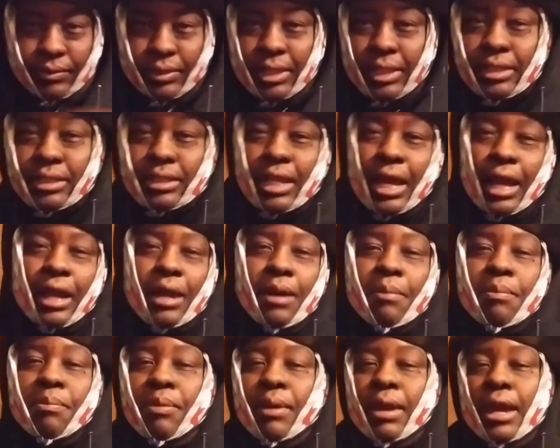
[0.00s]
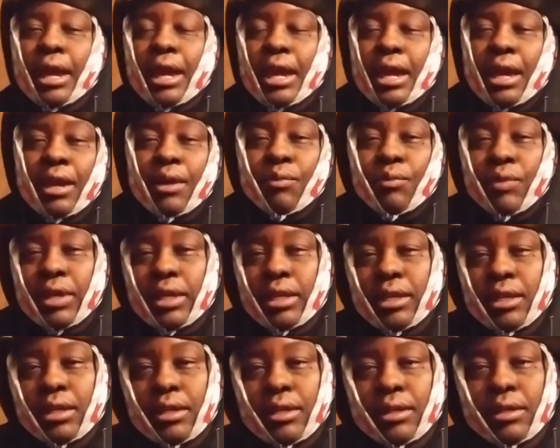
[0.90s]
it's like a pine where
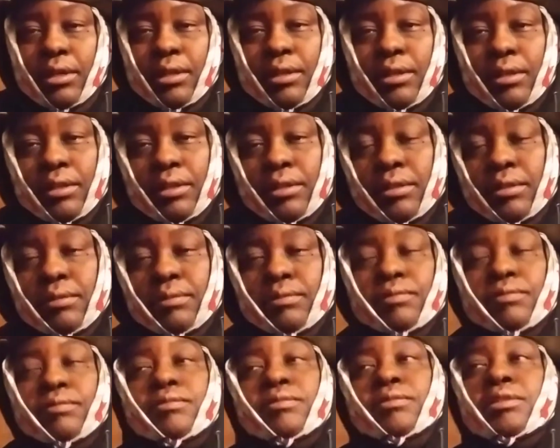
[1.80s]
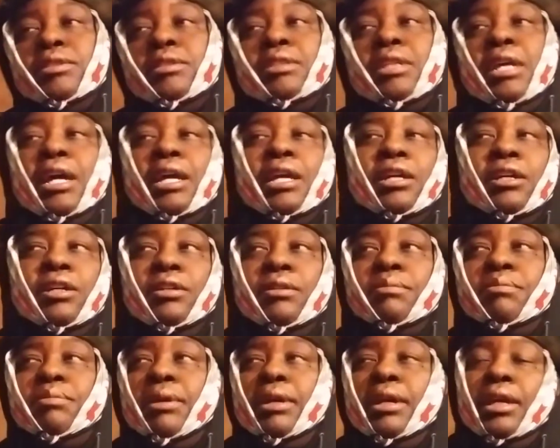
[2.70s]
you like
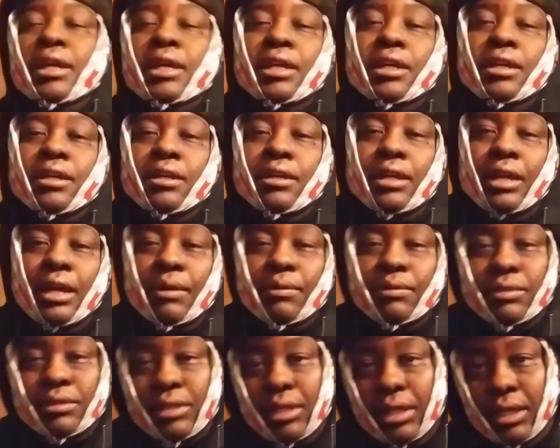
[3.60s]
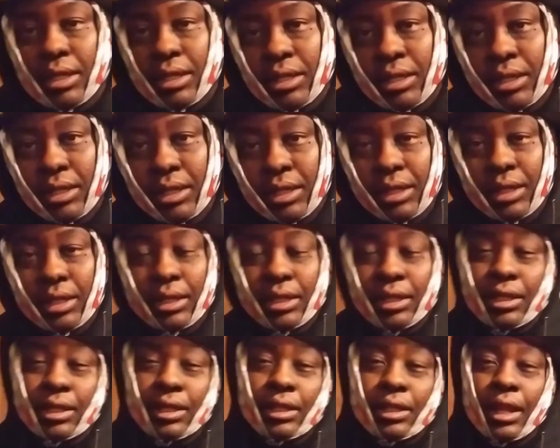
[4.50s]
a pine, I would say
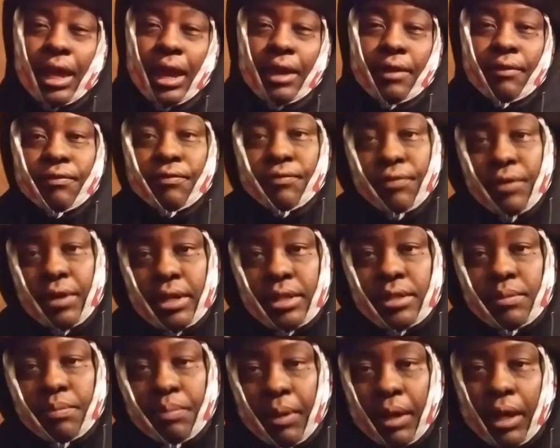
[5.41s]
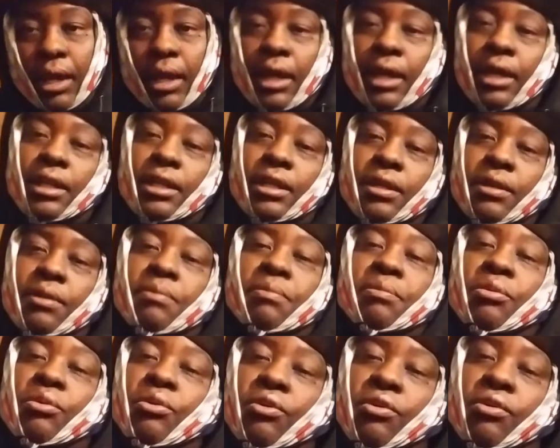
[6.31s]
like fresh pine that you
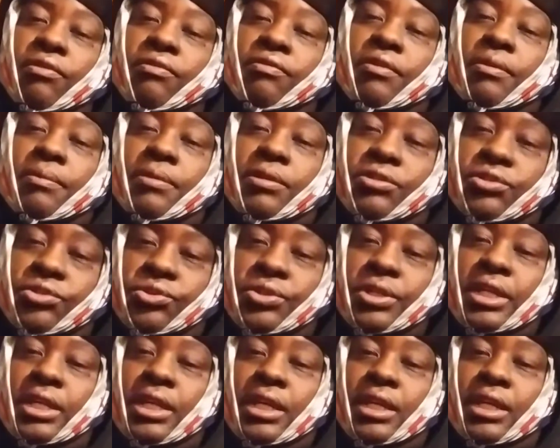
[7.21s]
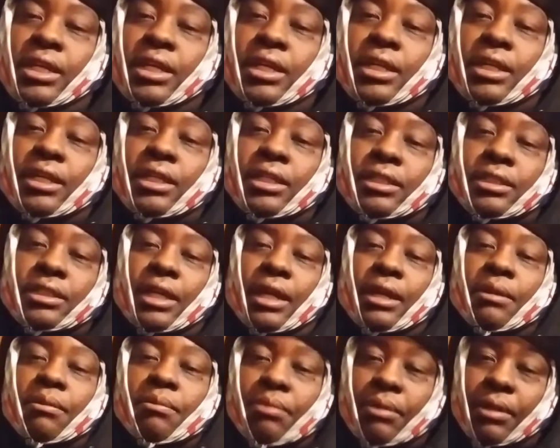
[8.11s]
pull from a tree
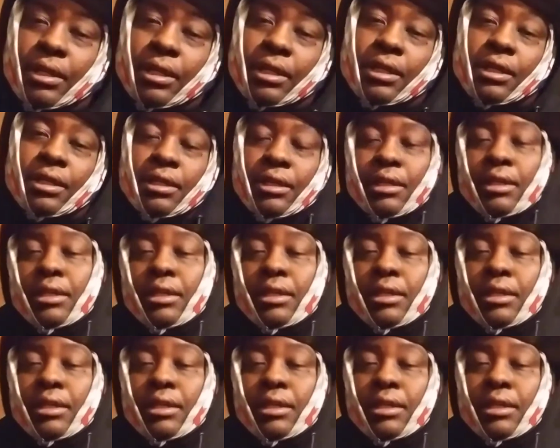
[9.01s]
type pine.